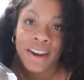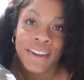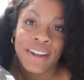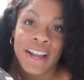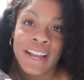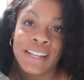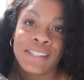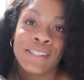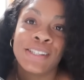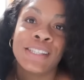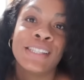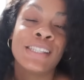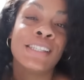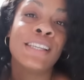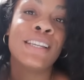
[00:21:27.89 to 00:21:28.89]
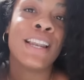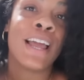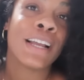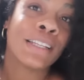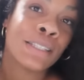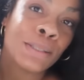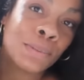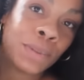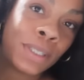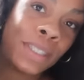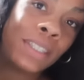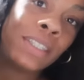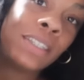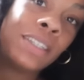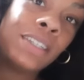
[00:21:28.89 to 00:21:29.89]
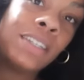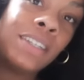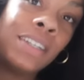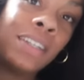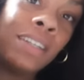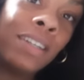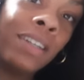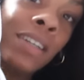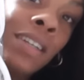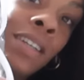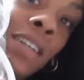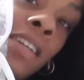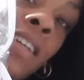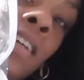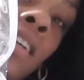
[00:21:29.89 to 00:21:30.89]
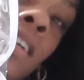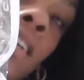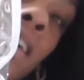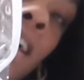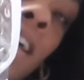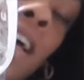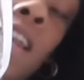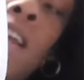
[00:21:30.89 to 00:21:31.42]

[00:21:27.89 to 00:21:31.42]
right, you guys, so this is the next one. I got